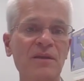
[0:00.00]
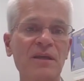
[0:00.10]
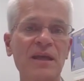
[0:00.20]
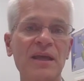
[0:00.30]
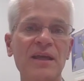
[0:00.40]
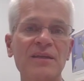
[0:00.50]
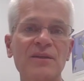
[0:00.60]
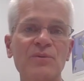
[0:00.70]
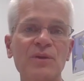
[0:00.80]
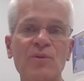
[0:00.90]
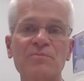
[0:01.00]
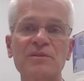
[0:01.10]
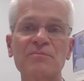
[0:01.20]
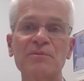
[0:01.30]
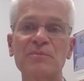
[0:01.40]
and then we hope
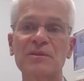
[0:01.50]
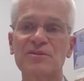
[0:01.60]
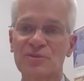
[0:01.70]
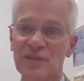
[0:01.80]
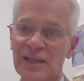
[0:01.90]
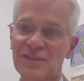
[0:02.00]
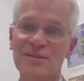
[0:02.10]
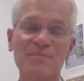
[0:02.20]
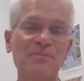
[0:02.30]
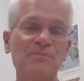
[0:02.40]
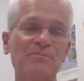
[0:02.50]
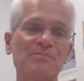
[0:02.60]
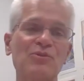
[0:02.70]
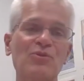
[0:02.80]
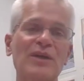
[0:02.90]
to implement it. So that's the
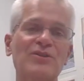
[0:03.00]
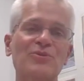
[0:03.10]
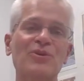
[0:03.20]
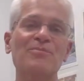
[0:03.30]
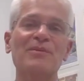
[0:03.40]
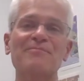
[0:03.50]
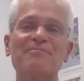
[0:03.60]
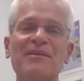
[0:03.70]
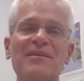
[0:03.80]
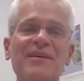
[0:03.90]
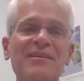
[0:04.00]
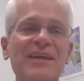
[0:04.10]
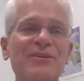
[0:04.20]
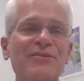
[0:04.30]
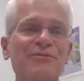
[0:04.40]
direction we're hoping.
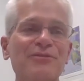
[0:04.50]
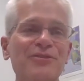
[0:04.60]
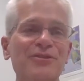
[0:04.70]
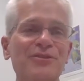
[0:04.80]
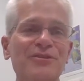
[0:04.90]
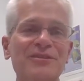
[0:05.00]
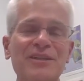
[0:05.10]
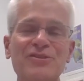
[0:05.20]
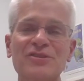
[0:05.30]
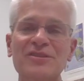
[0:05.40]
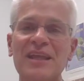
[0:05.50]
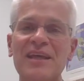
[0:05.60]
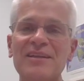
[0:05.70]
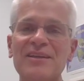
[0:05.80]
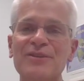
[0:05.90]
Thank you for your attention to
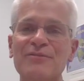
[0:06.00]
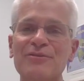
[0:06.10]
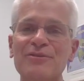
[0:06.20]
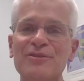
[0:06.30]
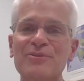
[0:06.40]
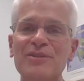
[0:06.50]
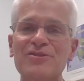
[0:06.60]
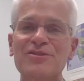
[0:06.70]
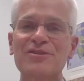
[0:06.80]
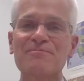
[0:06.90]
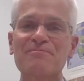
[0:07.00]
that, and I look forward to questions.